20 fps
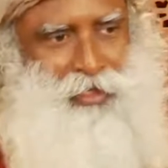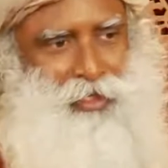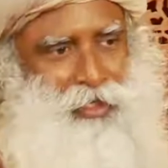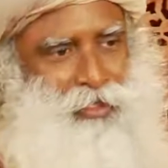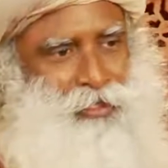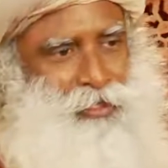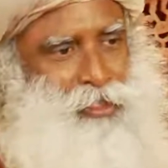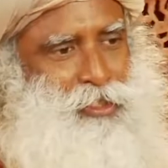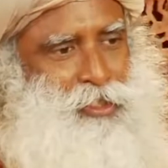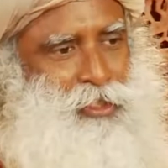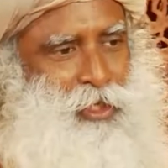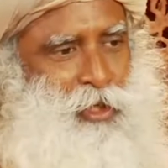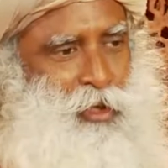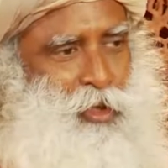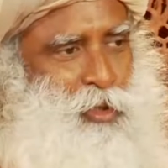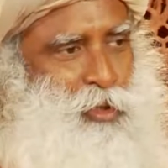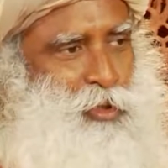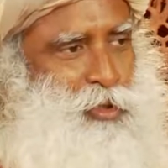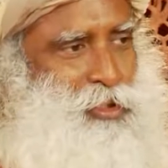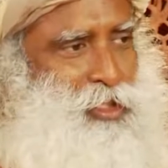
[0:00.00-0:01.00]
in these
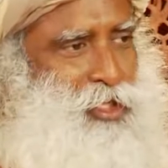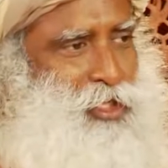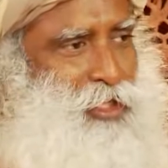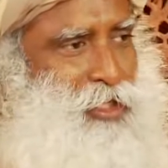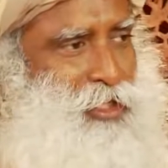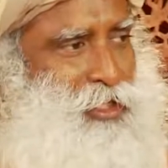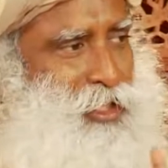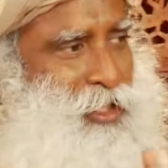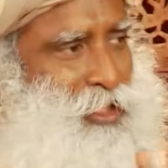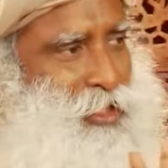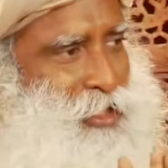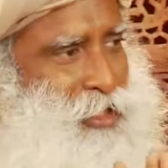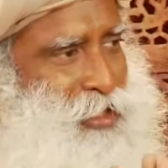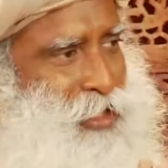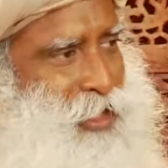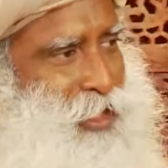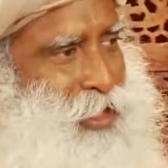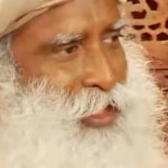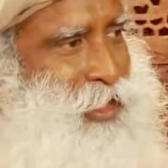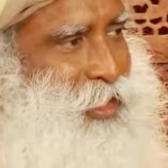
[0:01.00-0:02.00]
clothes and in this
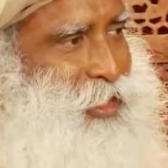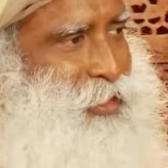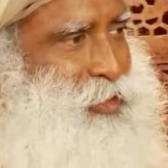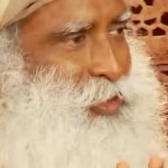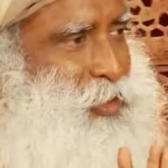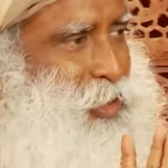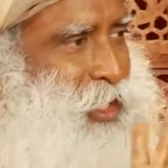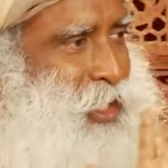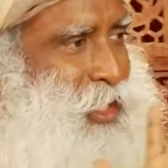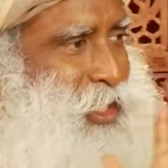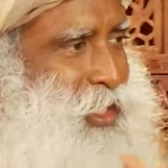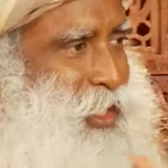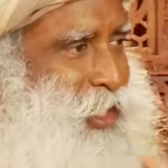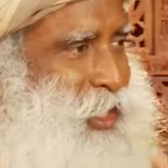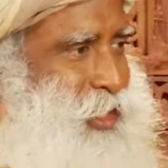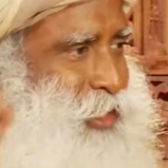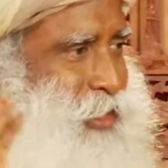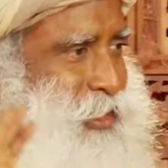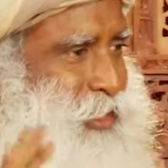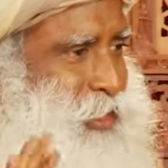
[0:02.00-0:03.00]
uh, jewelry
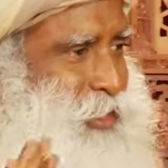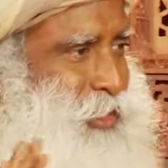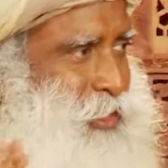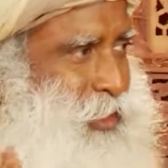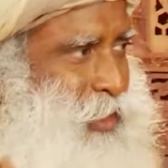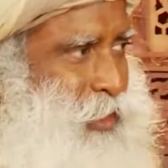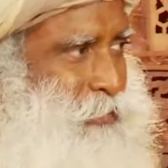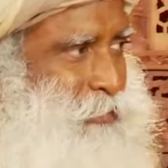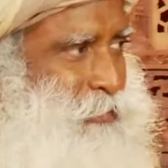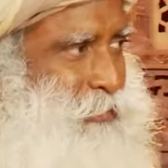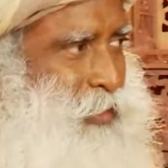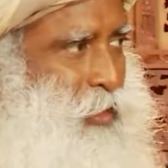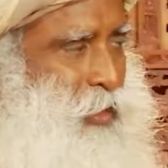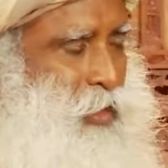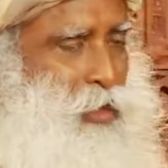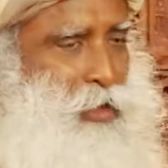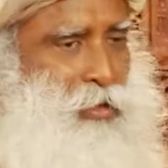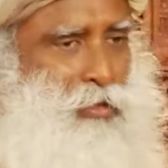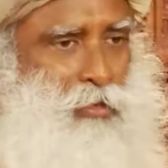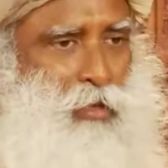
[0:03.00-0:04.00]
and in this
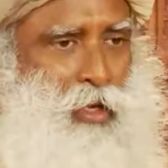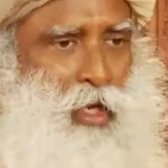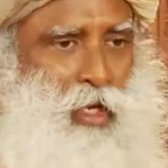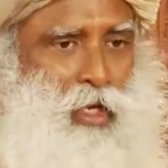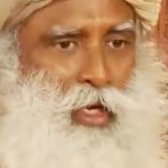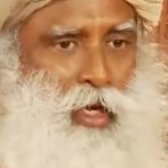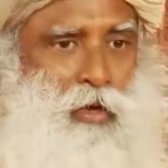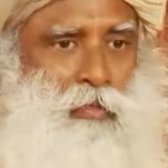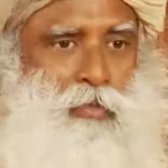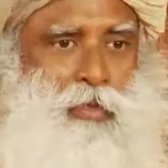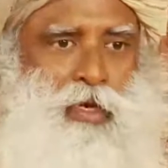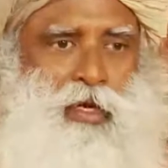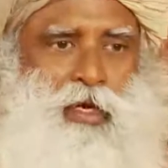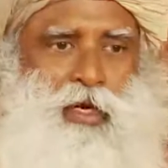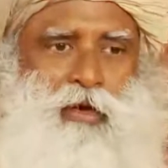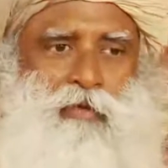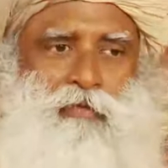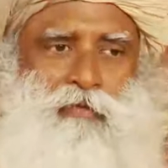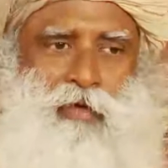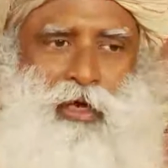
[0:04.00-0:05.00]
stuff. So I come
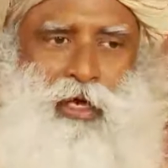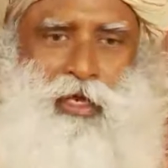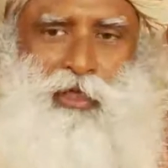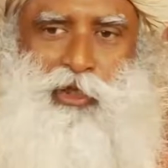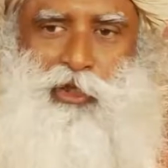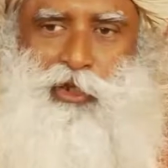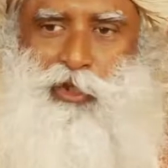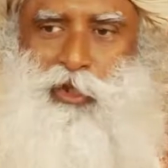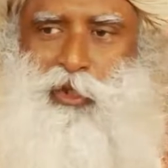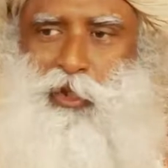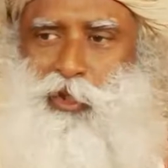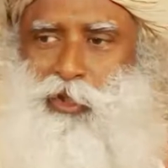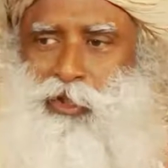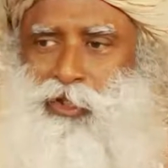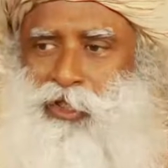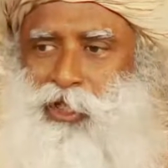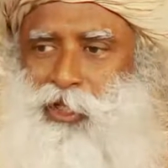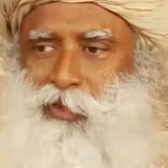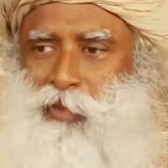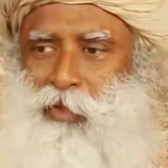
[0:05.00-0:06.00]
here, wear those clothes,
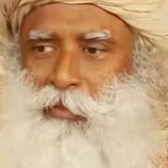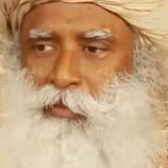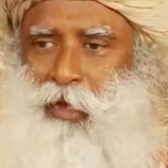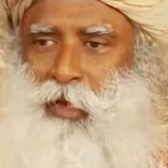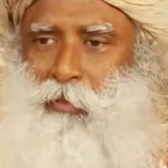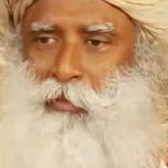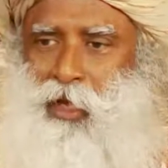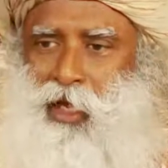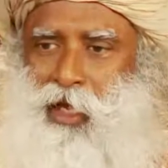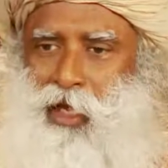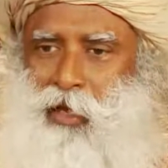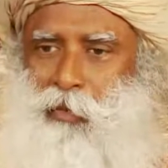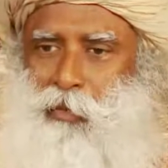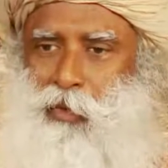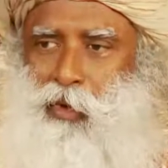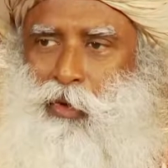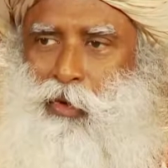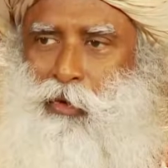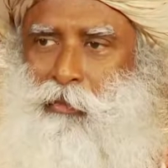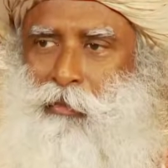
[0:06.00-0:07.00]
sit with my begging
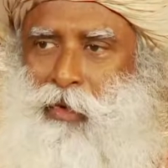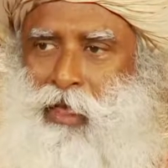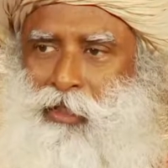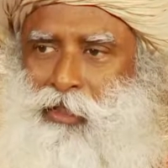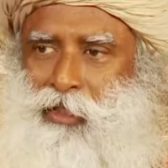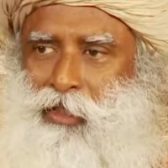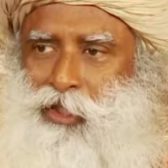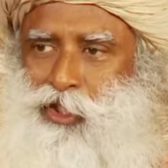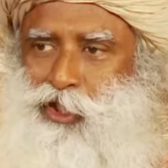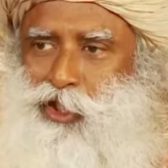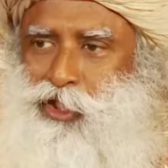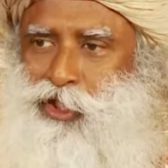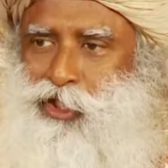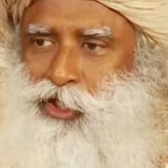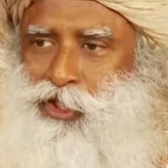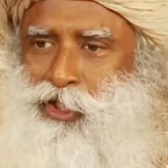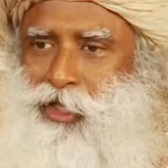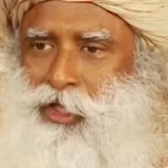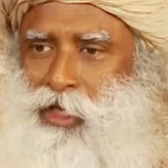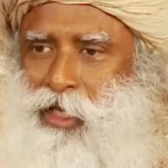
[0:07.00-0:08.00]
bowl, make the
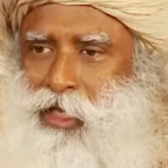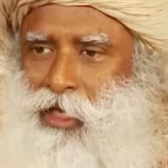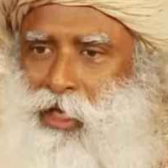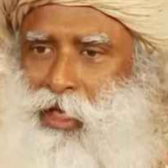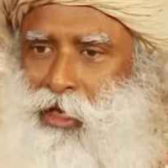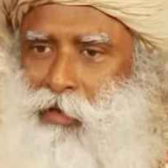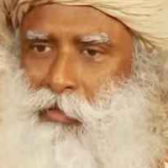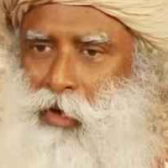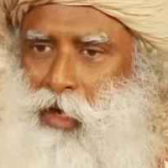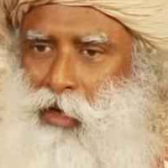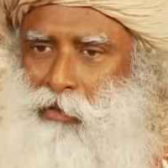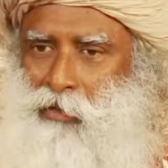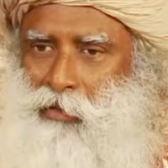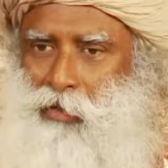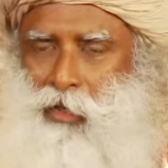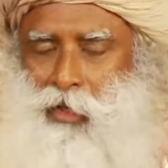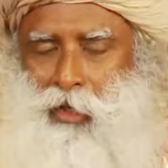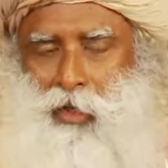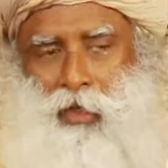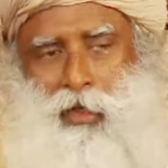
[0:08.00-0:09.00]
decisions and then come out.
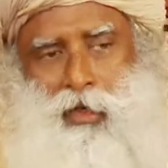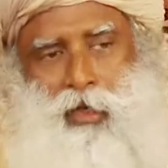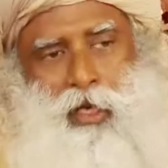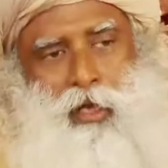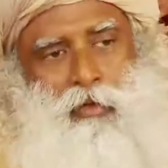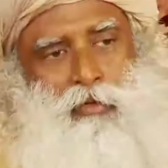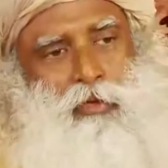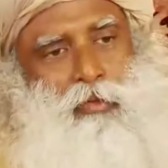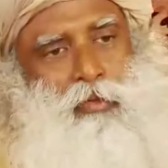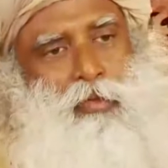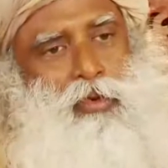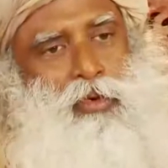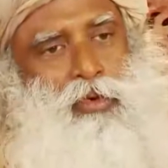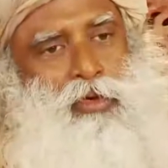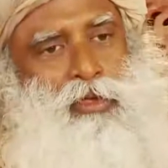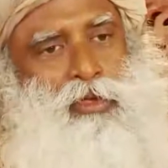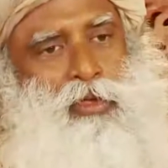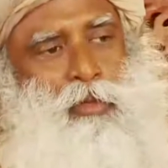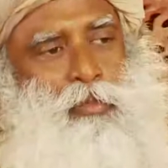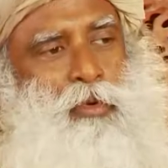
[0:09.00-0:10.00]
Now you've
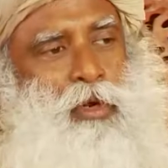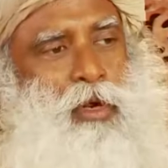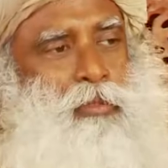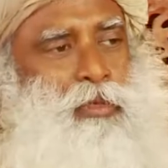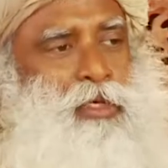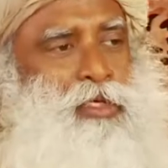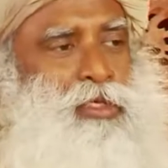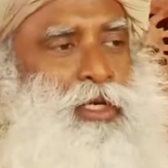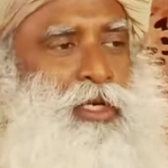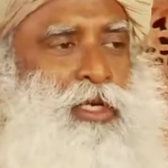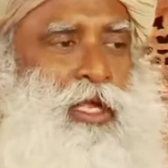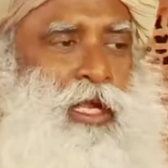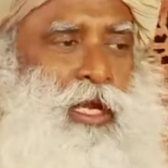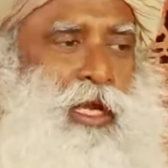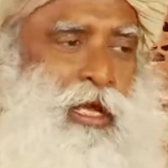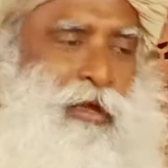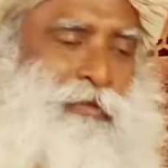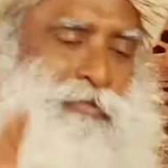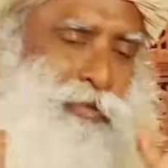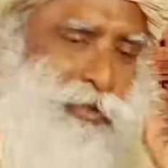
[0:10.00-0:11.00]
broken the promise and he
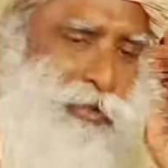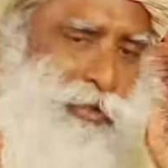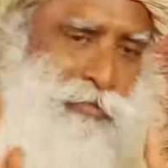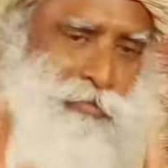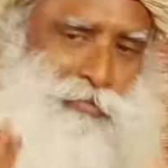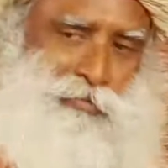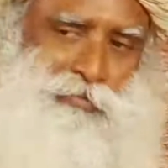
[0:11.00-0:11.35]
left.